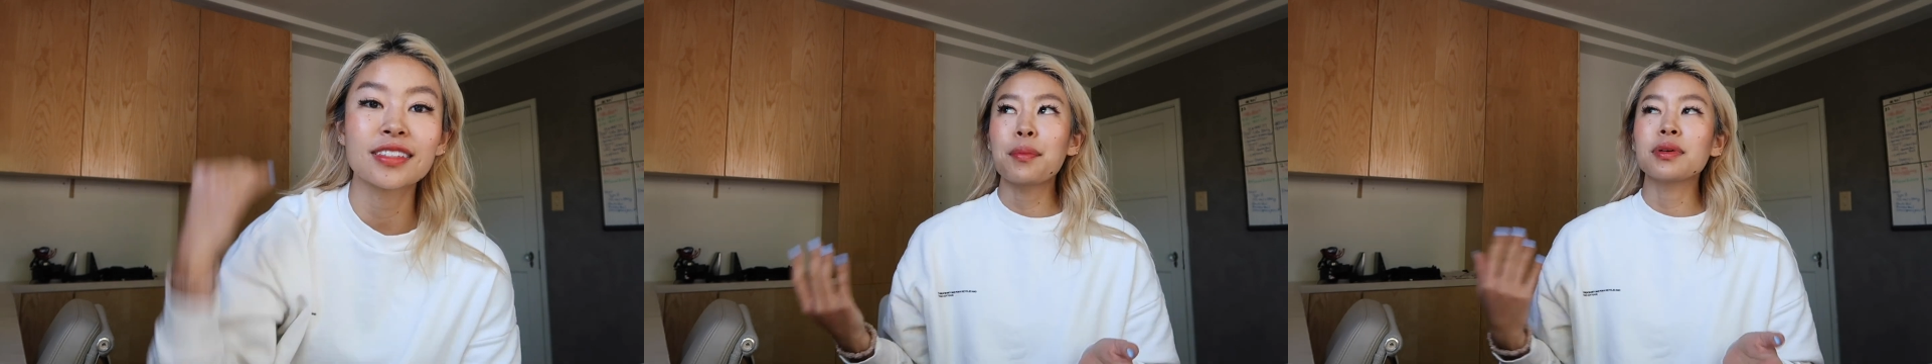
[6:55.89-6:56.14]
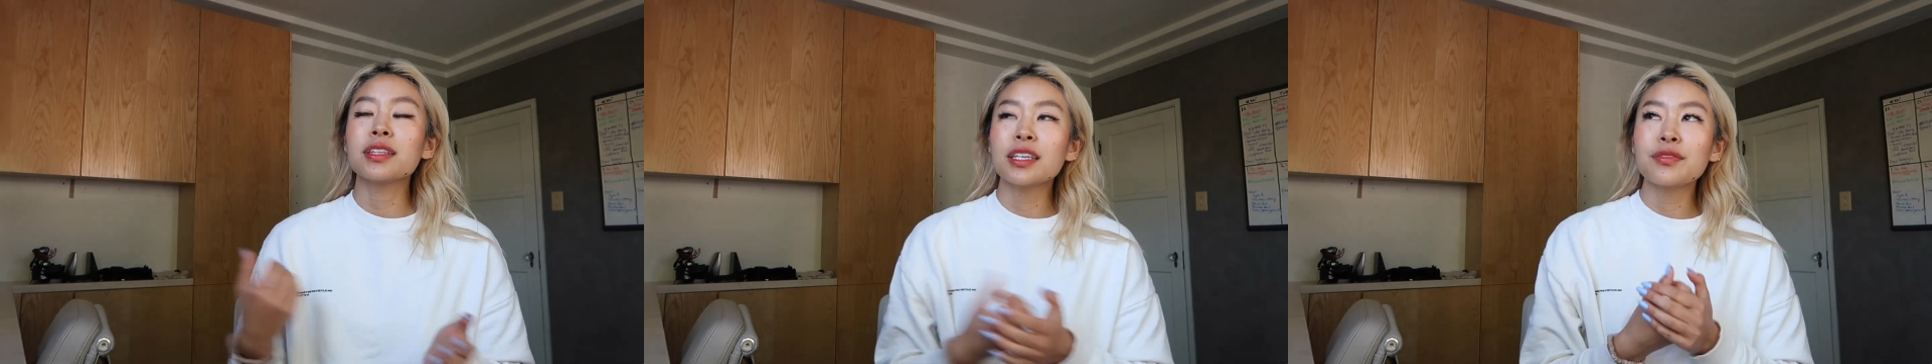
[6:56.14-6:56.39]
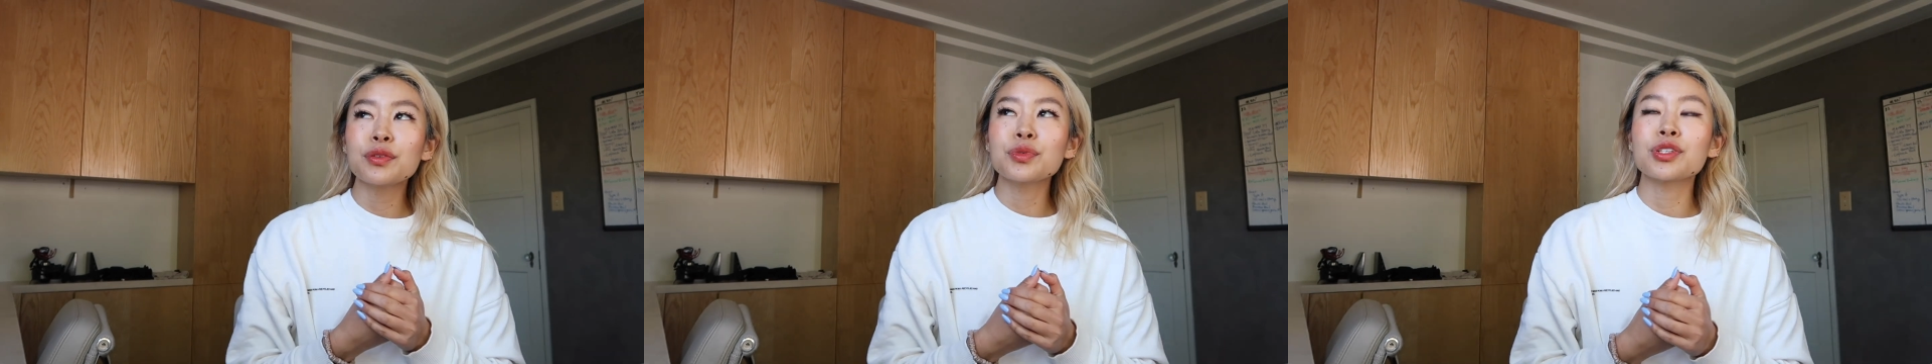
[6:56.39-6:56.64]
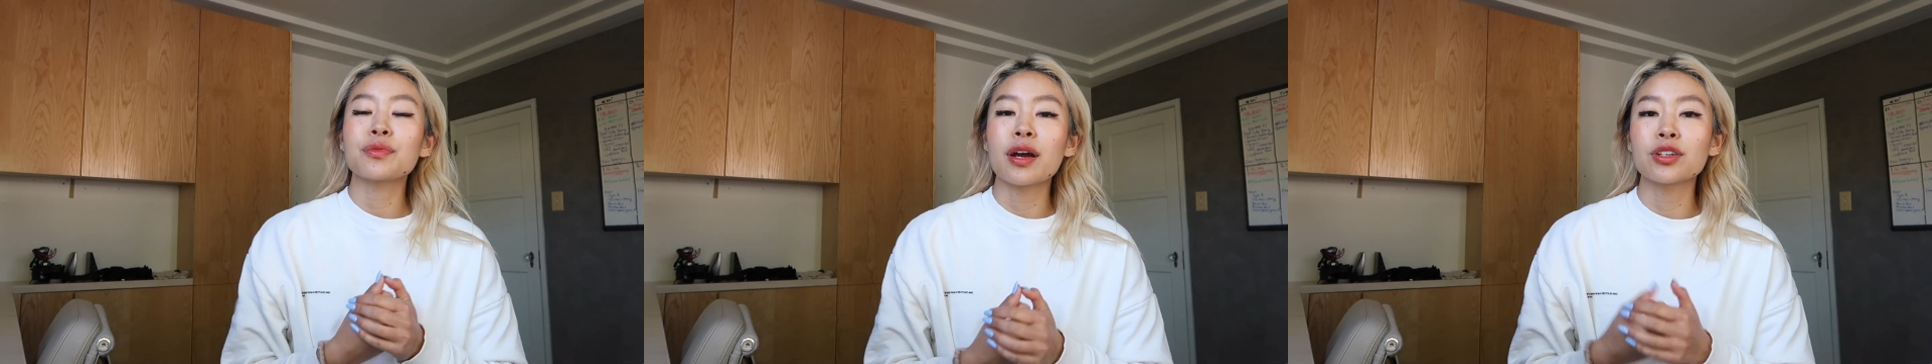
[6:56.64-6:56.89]
I believe it
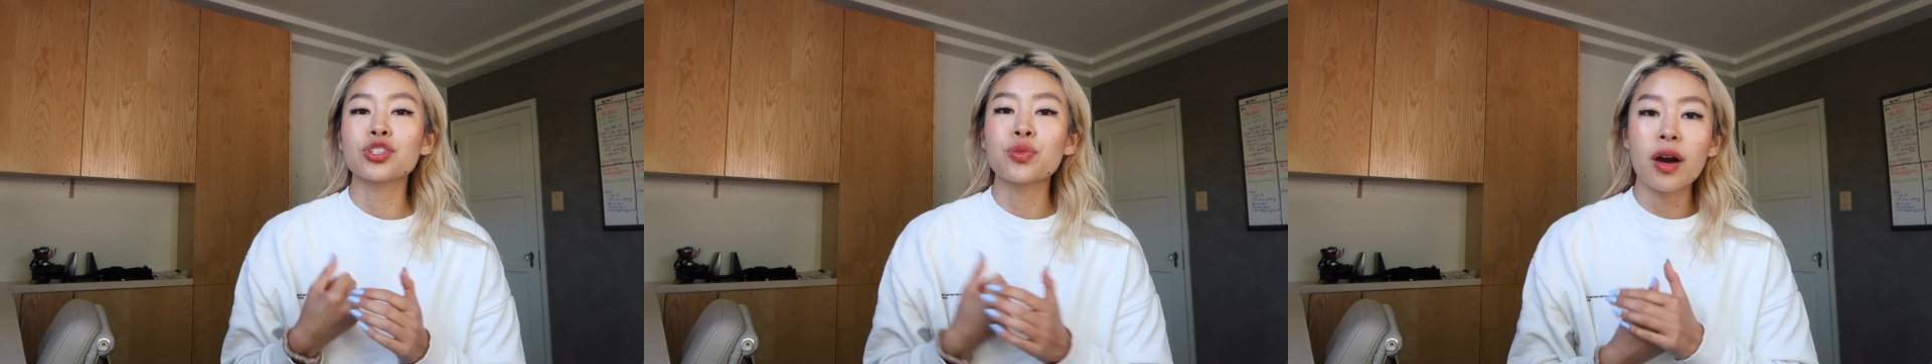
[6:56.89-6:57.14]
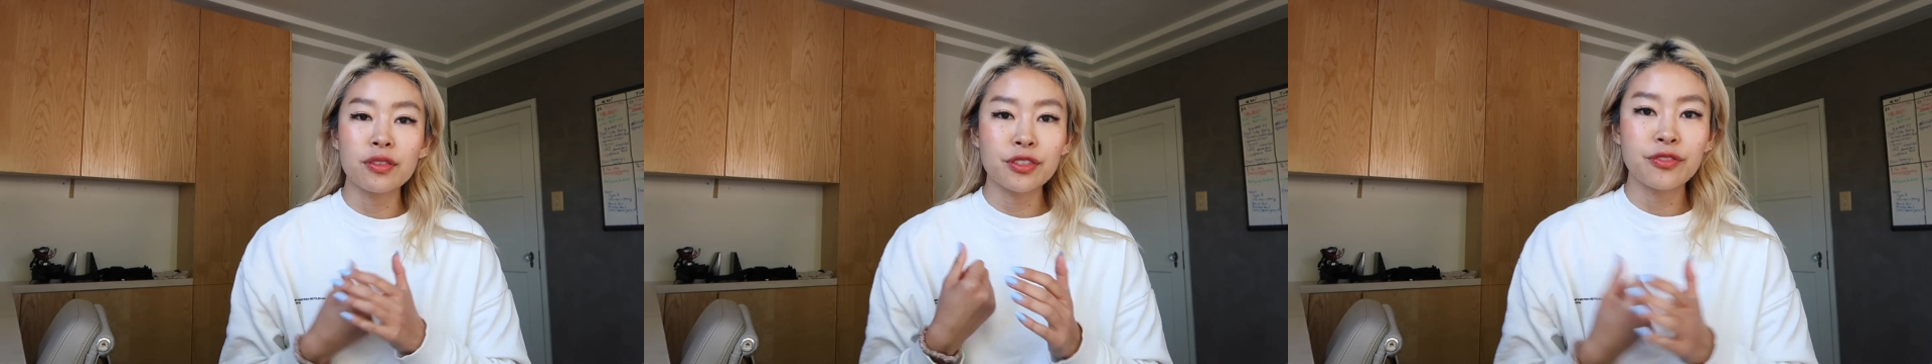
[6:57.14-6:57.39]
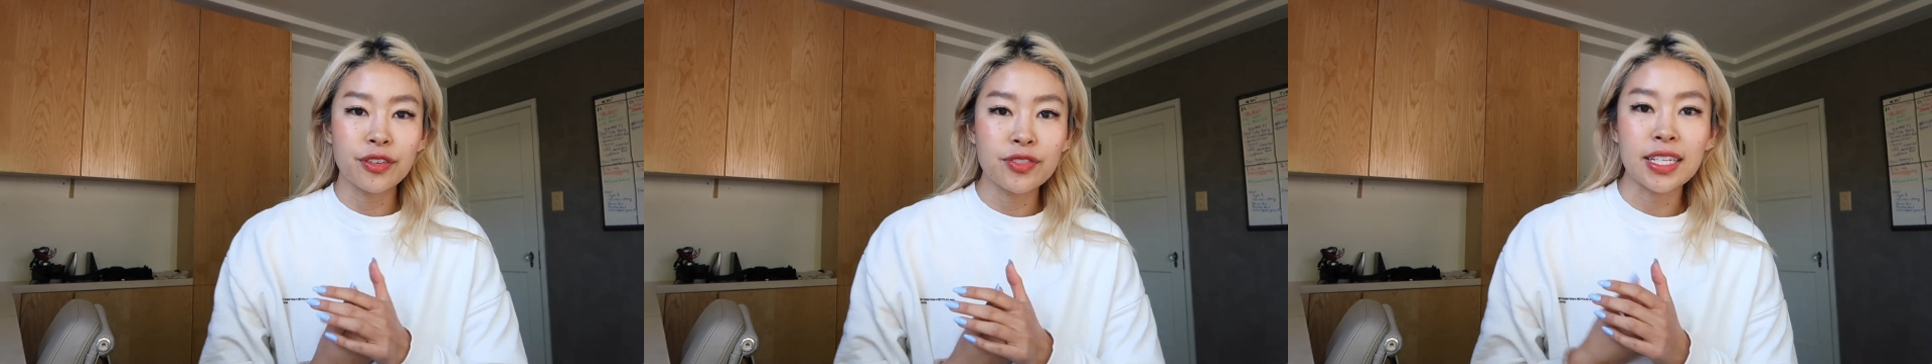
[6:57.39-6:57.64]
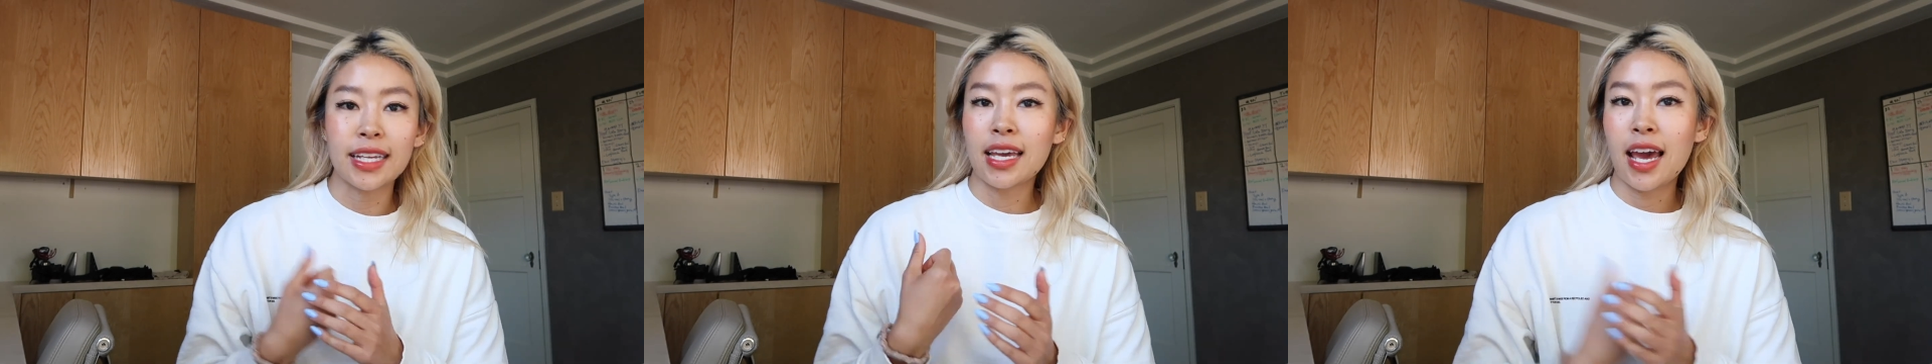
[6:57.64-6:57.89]
was around 12 to
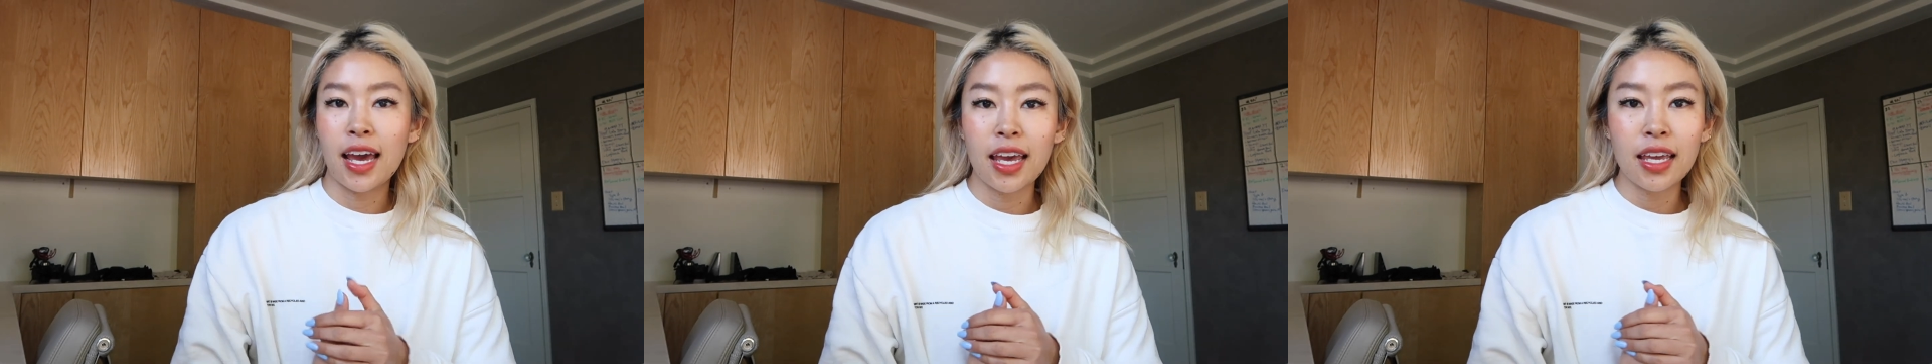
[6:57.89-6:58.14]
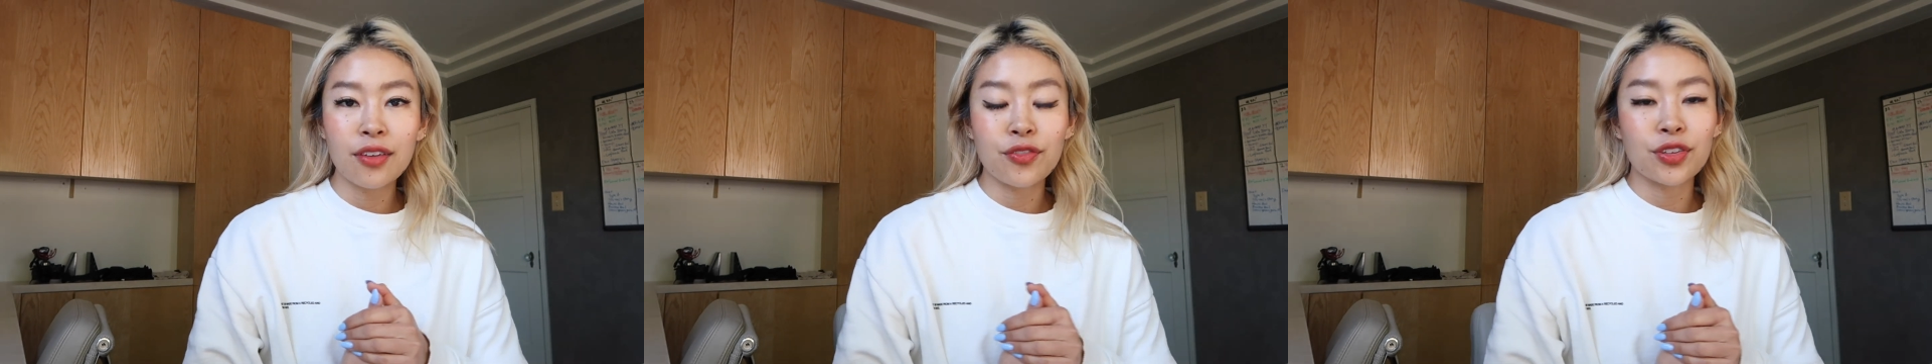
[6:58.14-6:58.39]
15K